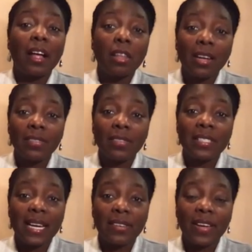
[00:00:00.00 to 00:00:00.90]
A lot of the
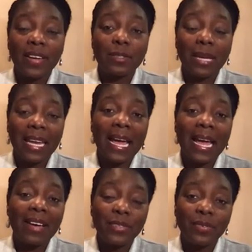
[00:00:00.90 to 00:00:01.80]
side effects we get
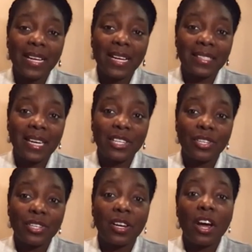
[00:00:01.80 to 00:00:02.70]
after
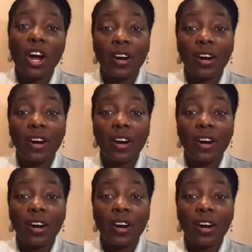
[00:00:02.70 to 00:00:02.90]
vaccination